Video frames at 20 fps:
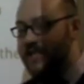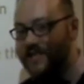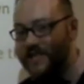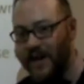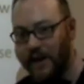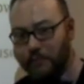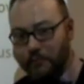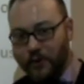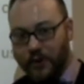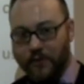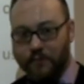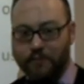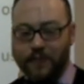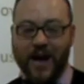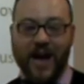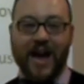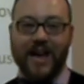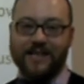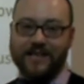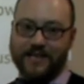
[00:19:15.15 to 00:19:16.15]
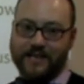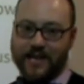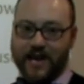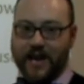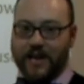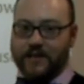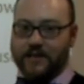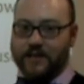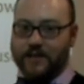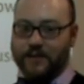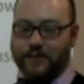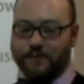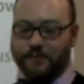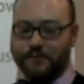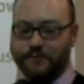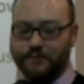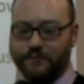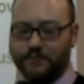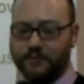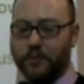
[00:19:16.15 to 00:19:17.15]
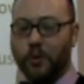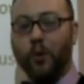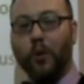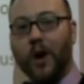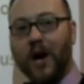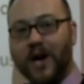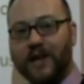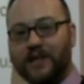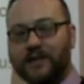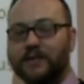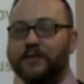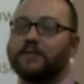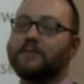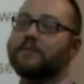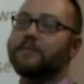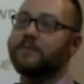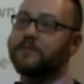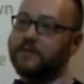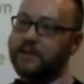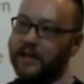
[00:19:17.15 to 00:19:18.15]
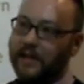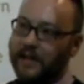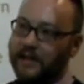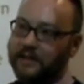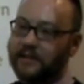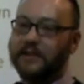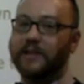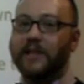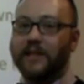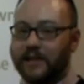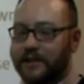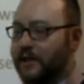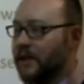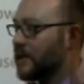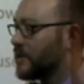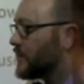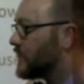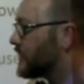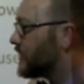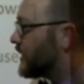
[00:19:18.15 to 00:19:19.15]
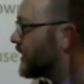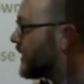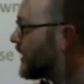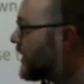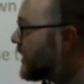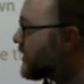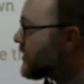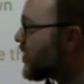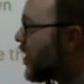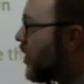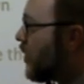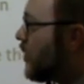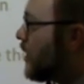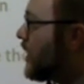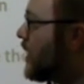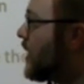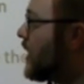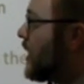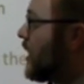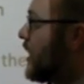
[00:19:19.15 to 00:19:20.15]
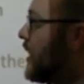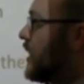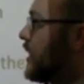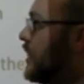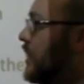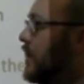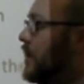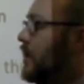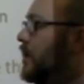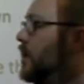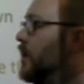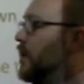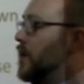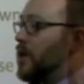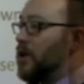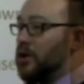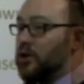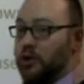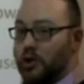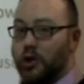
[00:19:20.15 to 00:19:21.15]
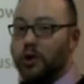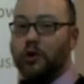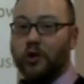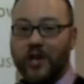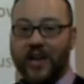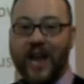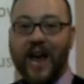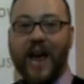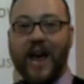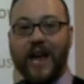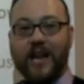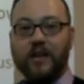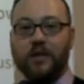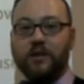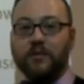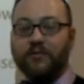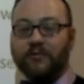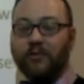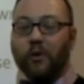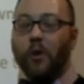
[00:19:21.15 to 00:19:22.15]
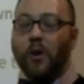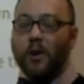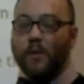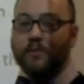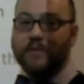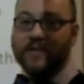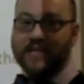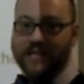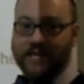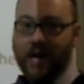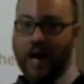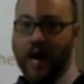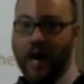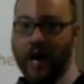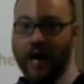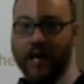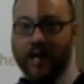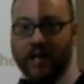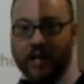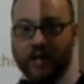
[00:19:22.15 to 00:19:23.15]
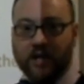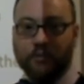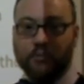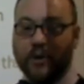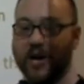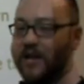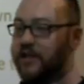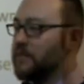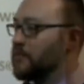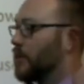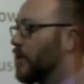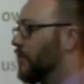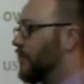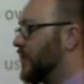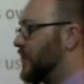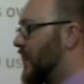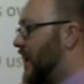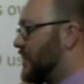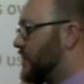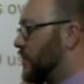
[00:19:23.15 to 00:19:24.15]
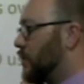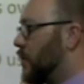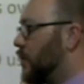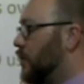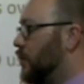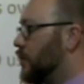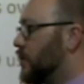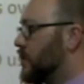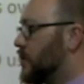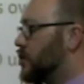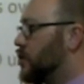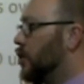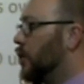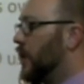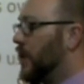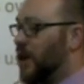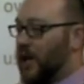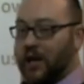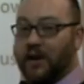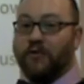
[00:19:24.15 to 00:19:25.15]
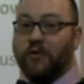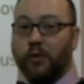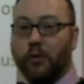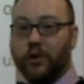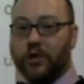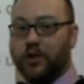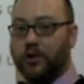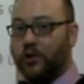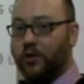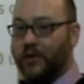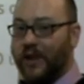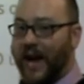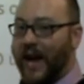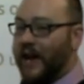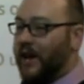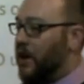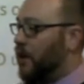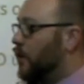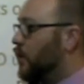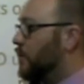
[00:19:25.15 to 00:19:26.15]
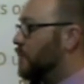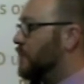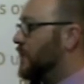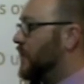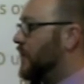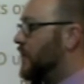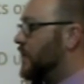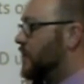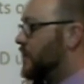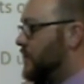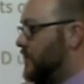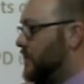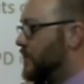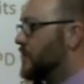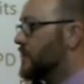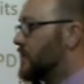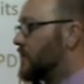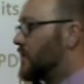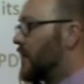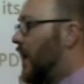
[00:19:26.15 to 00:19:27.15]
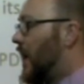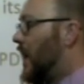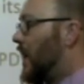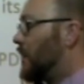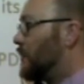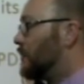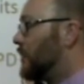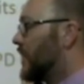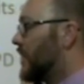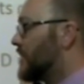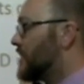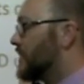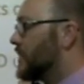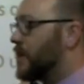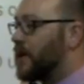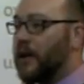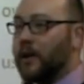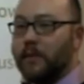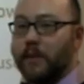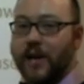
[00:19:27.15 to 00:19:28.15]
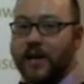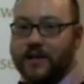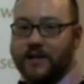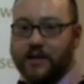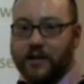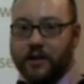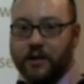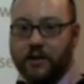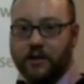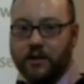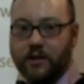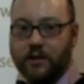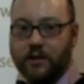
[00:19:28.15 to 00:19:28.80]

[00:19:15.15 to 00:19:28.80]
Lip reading: separate past tense. What? Yes, it does. So, you can form psi in the present perfect tense like what we were just doing. If you were to do that, it would be psi plus gewesen.